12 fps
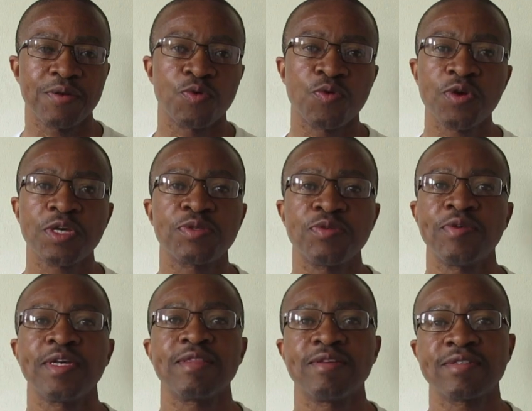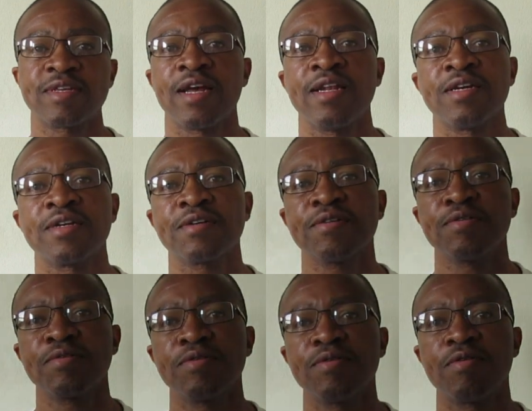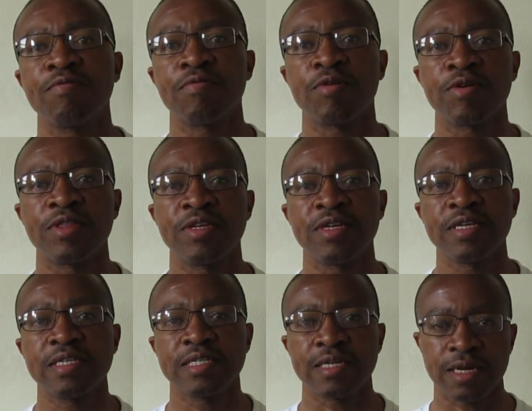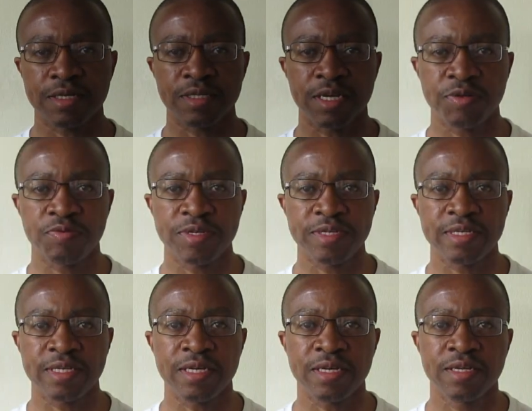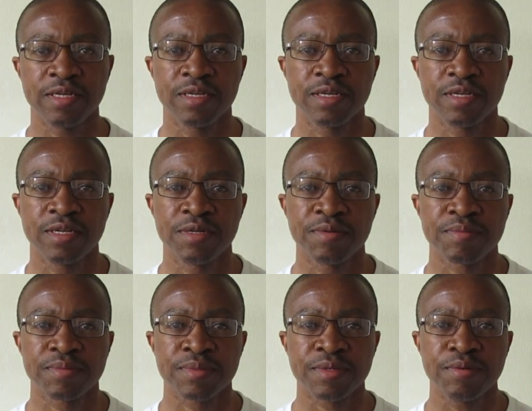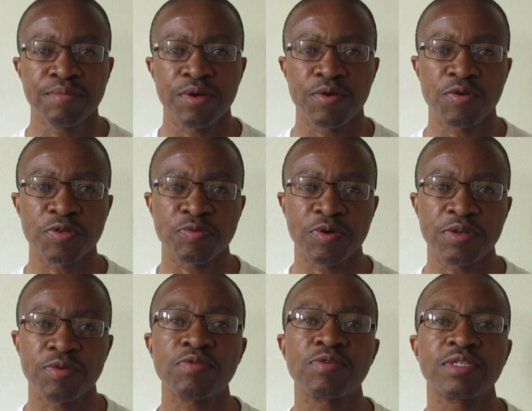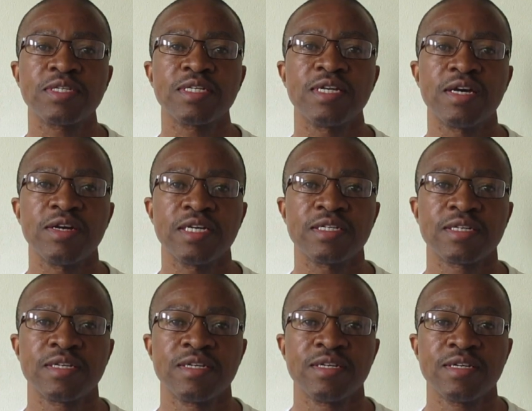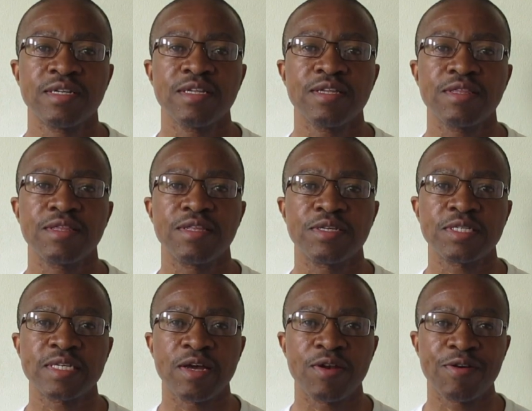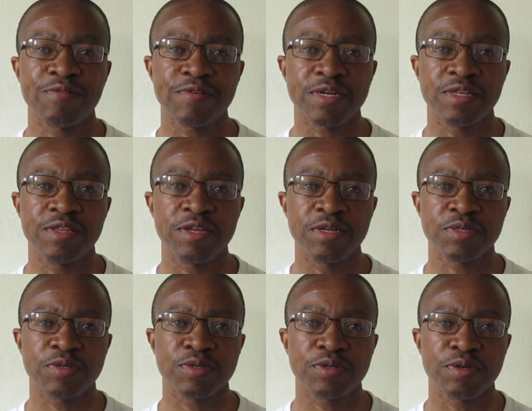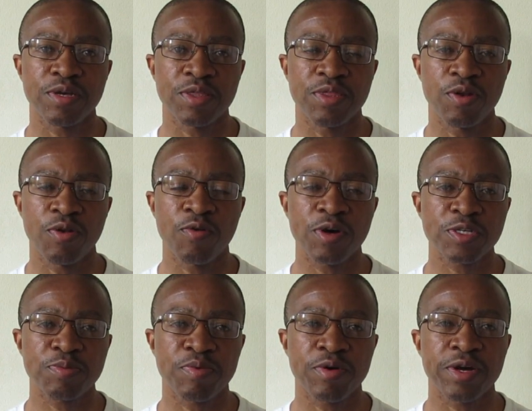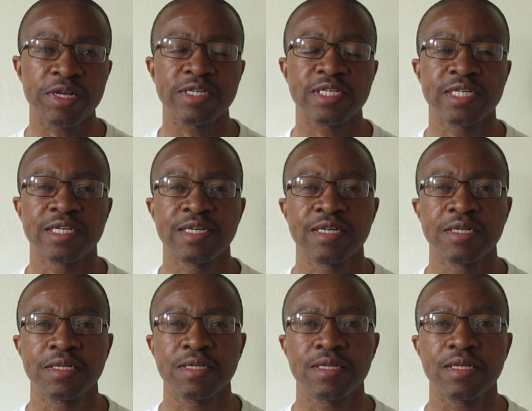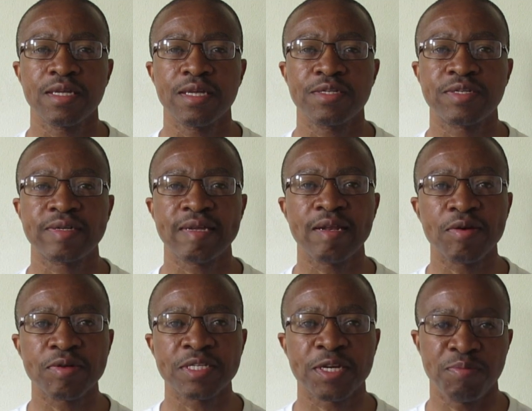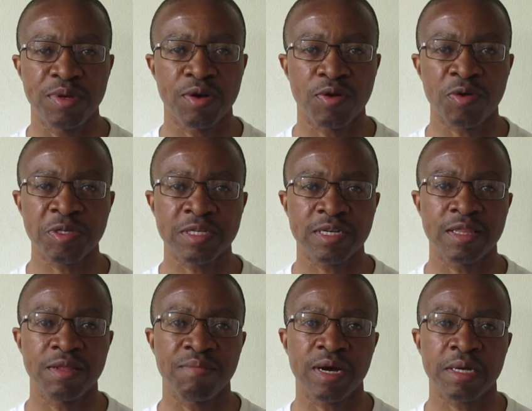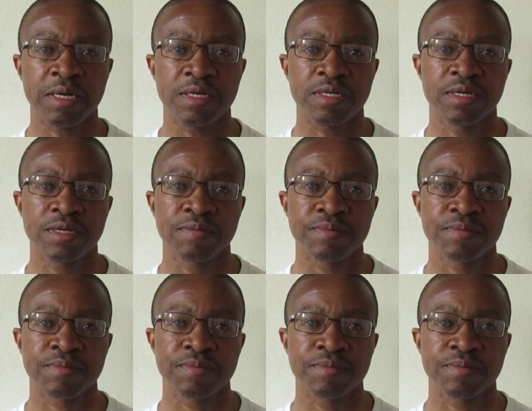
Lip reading: who is doing the selling of all the shares that we see? Because when you consider it, the sell-off at the lowest point, trillions had been lost in the market.